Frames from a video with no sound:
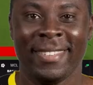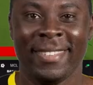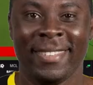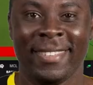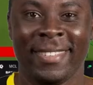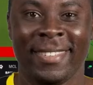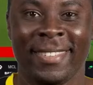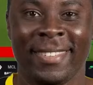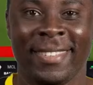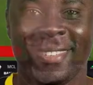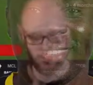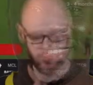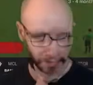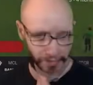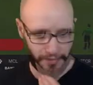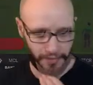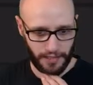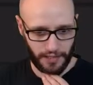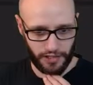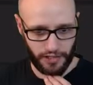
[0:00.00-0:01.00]
Adu. I
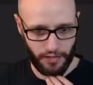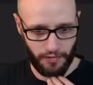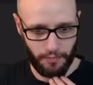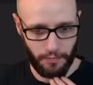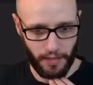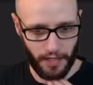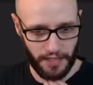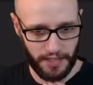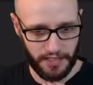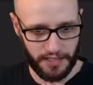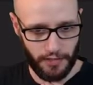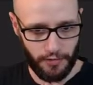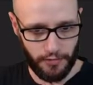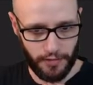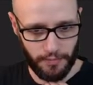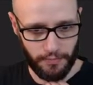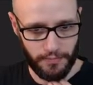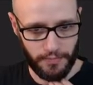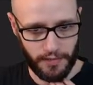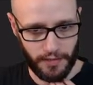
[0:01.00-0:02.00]
should have bloody sold him.
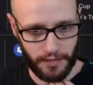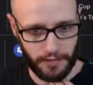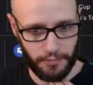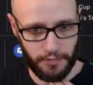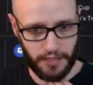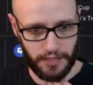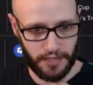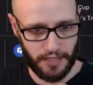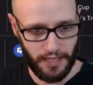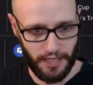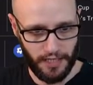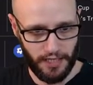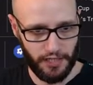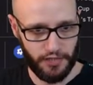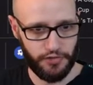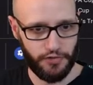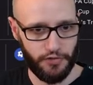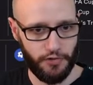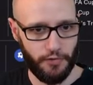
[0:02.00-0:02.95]
I swear he's getting injured on